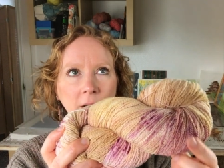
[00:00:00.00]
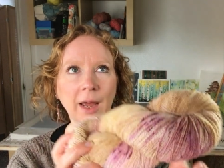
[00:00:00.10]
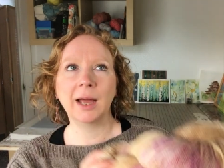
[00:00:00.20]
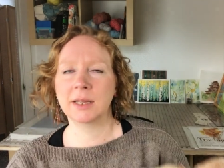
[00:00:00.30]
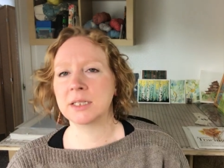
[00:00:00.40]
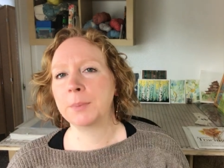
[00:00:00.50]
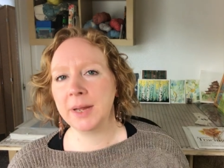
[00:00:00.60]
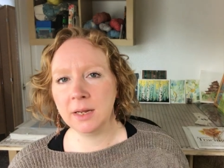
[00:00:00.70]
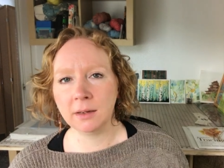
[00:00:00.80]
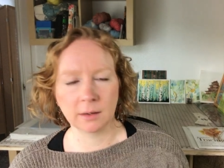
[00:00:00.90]
Uh, it's a
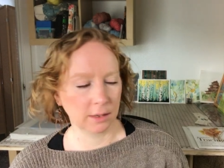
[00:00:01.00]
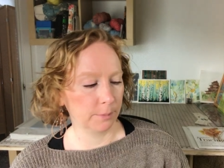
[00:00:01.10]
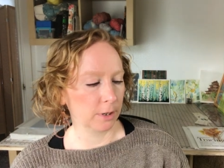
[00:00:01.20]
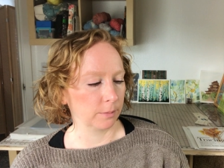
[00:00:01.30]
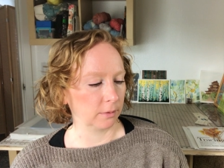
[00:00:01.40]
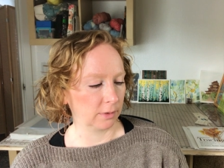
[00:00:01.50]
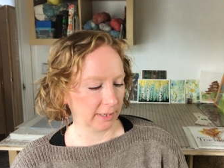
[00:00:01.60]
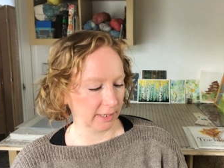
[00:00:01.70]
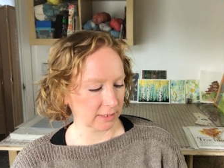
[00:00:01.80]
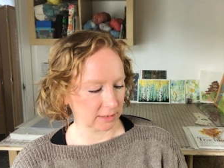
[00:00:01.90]
pink and a purple, I
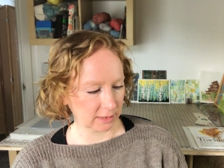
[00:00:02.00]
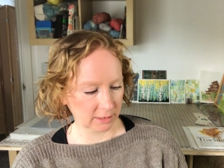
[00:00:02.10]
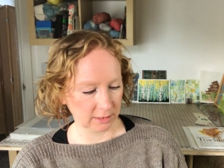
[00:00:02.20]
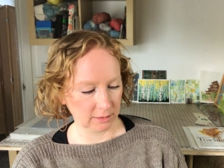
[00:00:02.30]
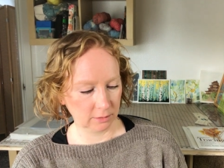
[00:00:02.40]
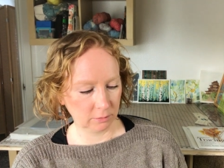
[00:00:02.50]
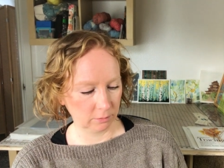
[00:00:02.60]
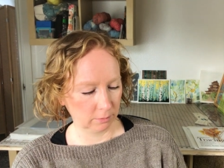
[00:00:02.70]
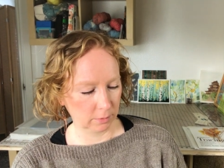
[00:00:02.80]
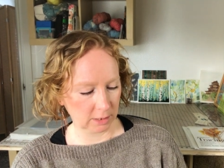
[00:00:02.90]
guess, uh,
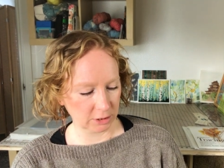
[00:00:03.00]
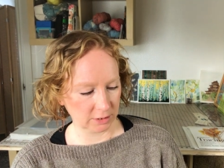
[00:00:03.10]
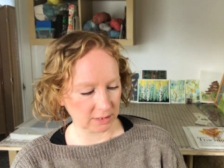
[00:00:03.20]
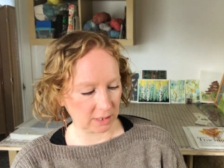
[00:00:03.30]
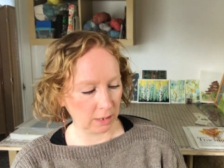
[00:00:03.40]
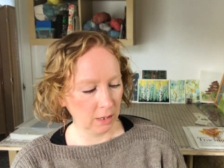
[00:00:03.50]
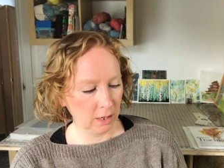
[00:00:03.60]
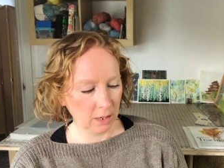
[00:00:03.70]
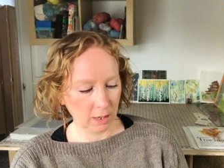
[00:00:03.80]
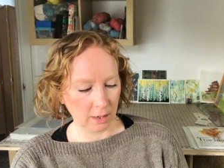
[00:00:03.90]
what I should say.
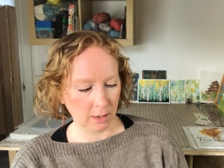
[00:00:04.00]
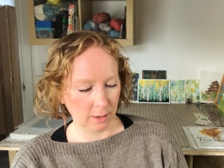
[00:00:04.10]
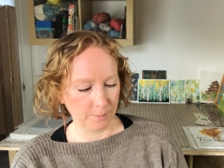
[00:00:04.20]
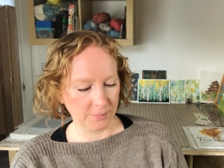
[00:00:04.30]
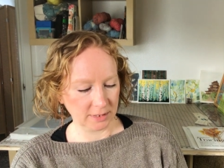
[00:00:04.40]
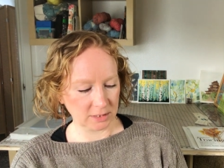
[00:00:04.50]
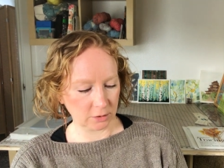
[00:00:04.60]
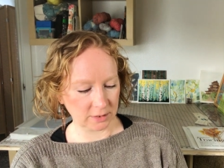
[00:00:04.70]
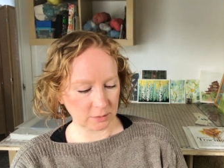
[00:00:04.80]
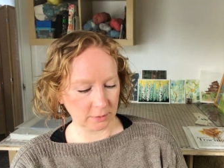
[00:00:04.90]
Um, and so
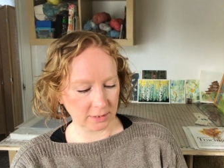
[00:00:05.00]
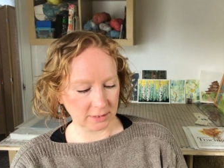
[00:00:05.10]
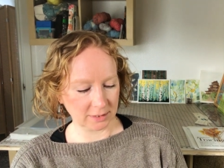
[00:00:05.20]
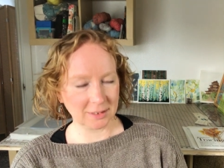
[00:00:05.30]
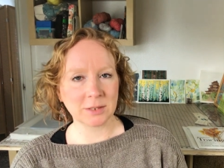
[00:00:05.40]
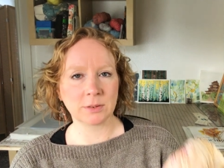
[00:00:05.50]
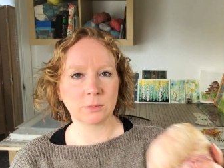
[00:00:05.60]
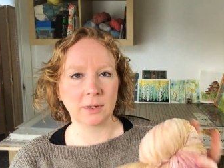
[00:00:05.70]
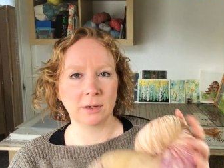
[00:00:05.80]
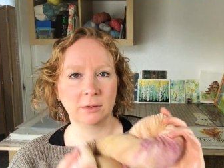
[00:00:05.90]
this was this was
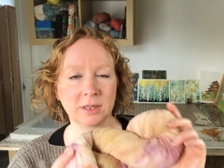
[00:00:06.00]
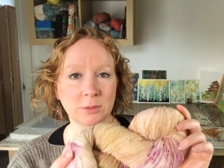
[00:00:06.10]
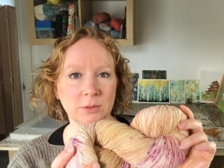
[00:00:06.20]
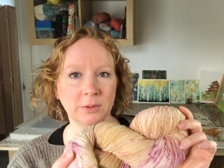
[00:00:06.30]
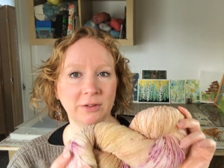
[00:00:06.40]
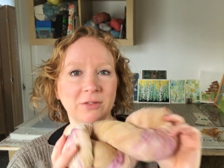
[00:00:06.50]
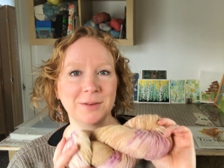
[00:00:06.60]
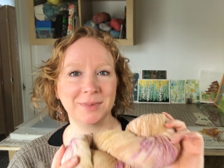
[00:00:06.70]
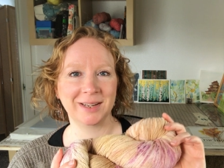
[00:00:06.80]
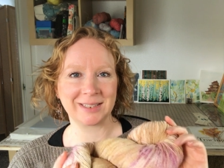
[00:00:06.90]
one this was really
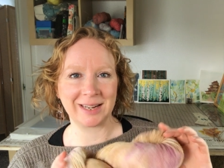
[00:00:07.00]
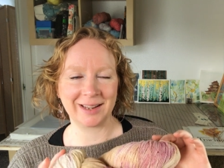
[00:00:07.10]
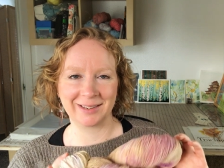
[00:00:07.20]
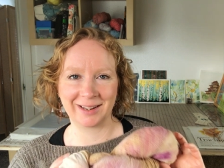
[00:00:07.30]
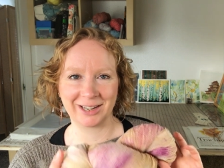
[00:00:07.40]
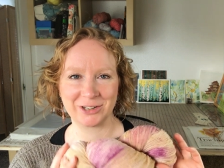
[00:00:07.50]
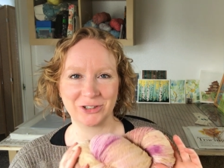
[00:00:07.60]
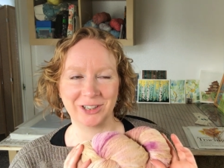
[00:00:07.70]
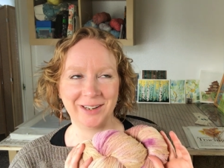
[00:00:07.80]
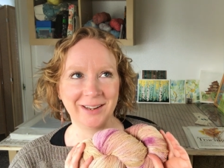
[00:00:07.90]
fun because I hadn't
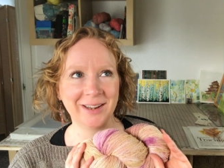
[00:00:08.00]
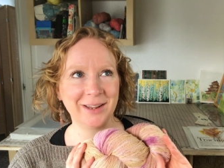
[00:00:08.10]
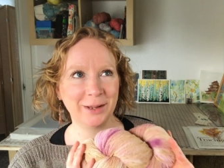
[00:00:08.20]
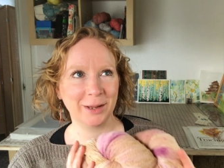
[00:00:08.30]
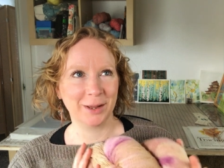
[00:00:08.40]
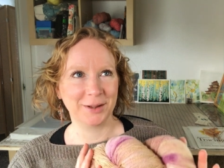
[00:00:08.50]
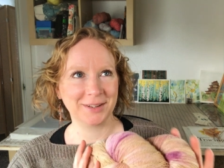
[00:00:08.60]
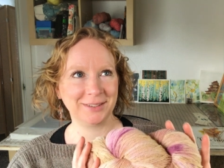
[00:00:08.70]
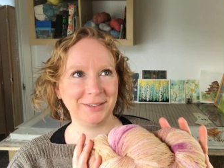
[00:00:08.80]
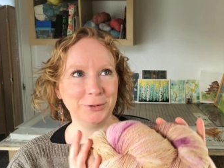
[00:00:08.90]
actually uh,
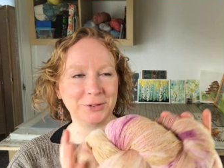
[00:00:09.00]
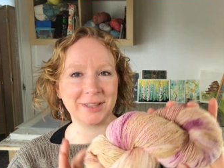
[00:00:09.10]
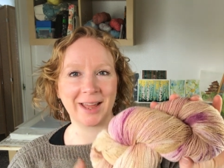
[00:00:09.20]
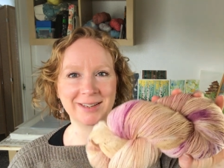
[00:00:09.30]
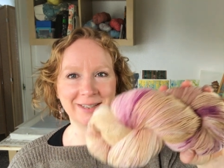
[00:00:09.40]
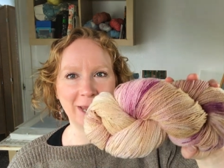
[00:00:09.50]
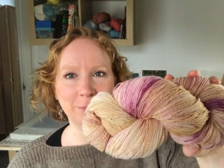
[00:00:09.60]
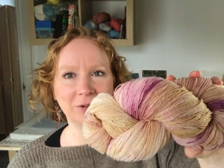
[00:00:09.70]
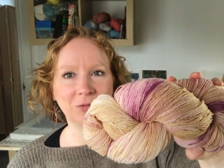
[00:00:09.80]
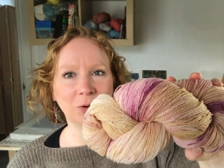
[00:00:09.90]
used that dye
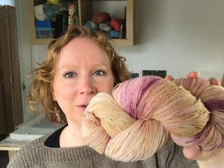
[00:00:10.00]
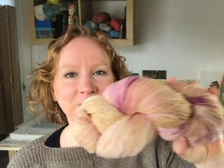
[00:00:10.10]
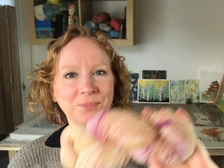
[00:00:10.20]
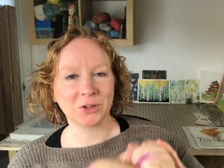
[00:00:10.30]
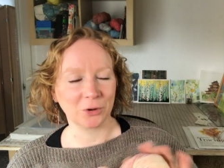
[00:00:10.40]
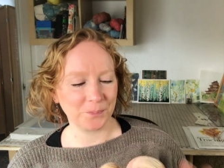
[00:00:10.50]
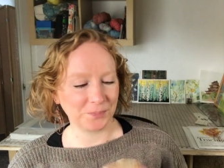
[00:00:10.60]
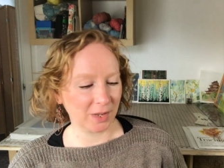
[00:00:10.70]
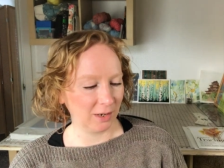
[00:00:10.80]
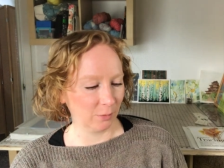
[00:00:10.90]
before. So
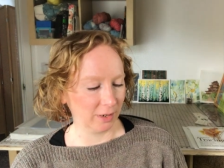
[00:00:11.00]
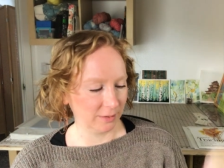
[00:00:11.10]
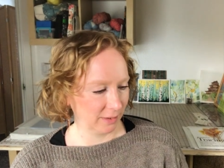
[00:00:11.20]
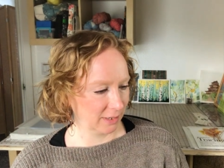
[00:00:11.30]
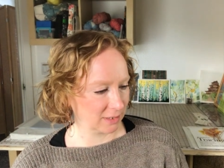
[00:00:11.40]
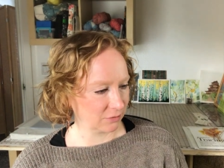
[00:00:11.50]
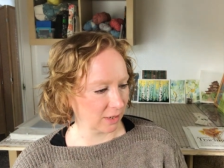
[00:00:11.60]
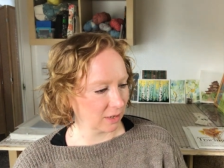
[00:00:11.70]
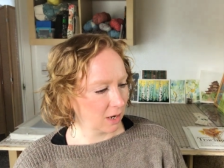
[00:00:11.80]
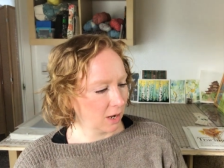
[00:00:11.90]
anyway, it's fun.